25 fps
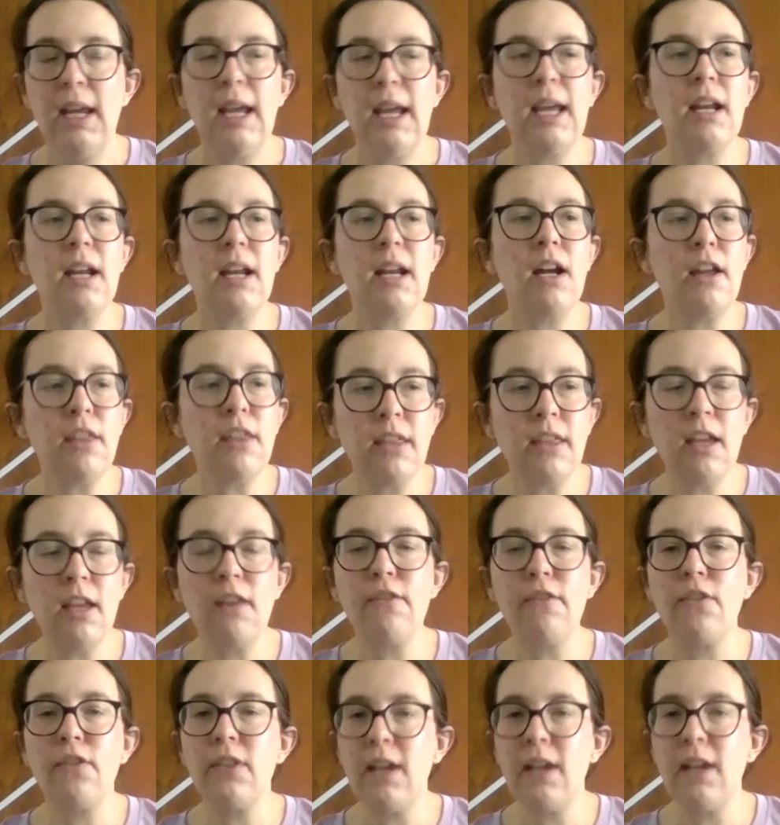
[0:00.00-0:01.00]
And I
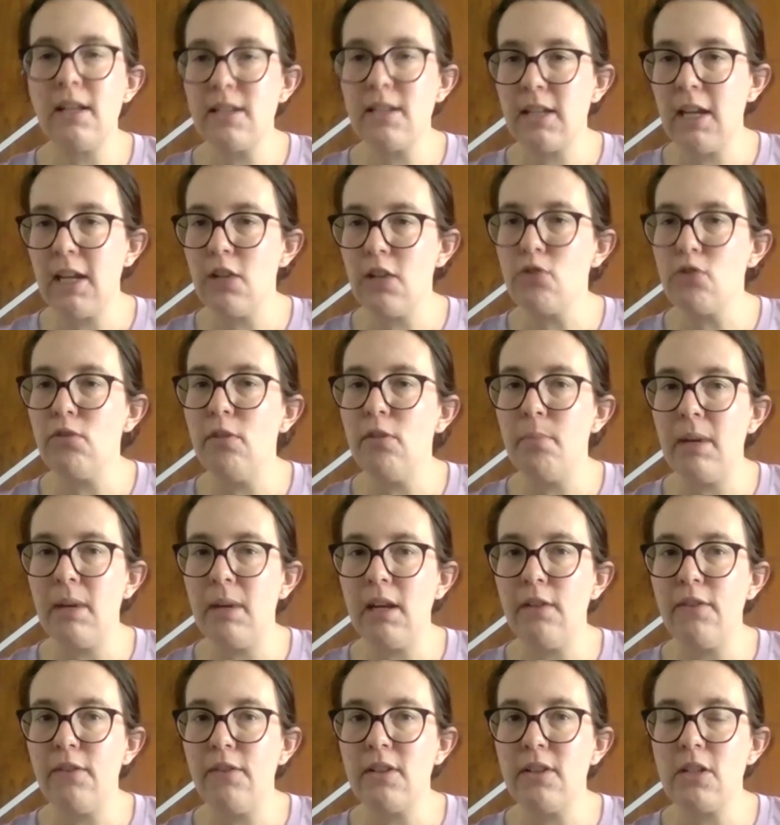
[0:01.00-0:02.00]
think for that schedule of
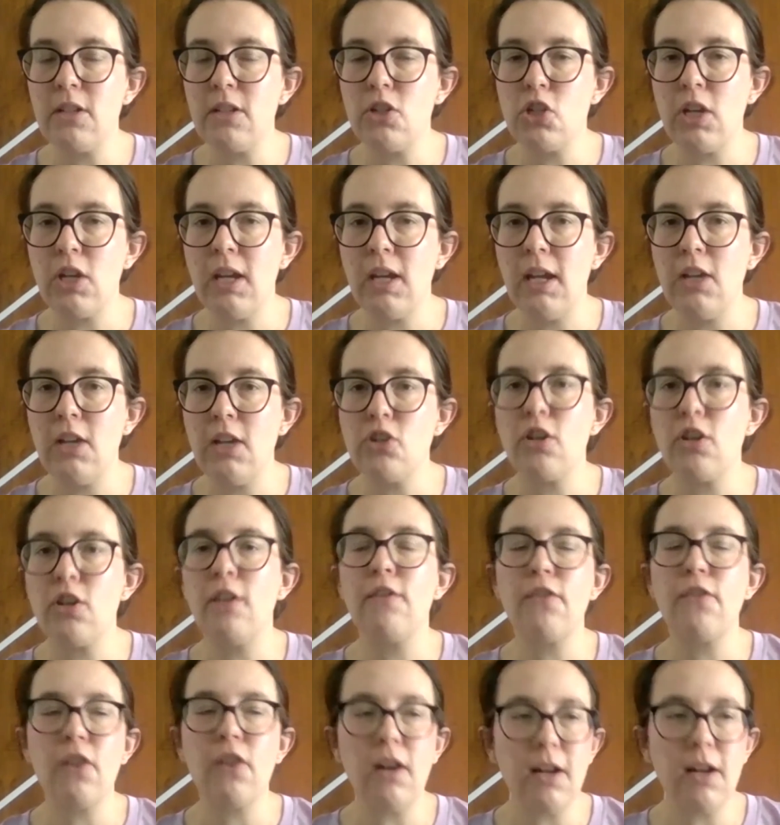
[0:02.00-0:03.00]
benefits to change
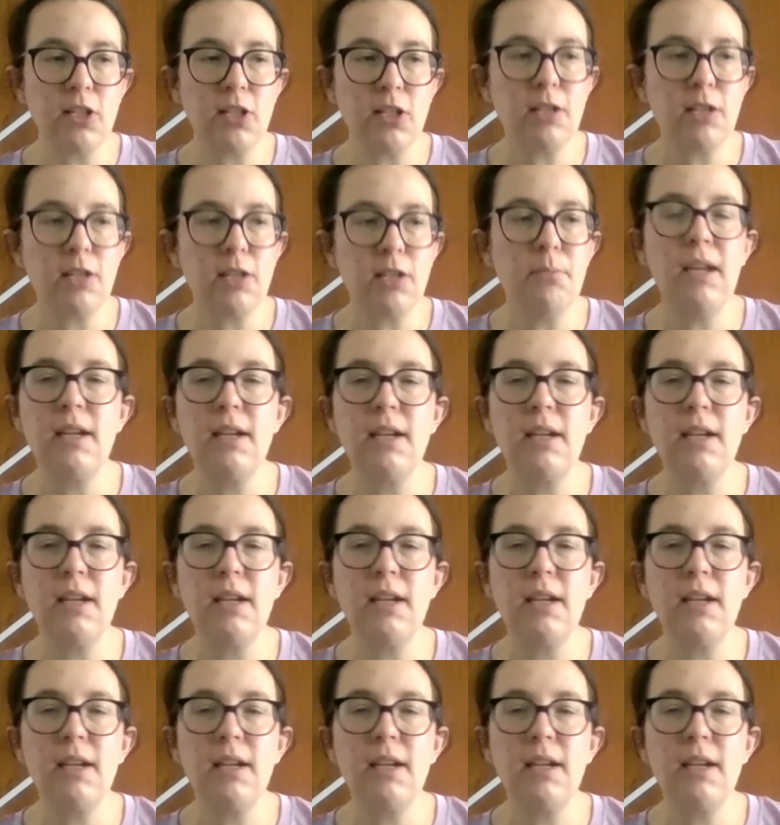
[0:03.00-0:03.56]
and for us to make a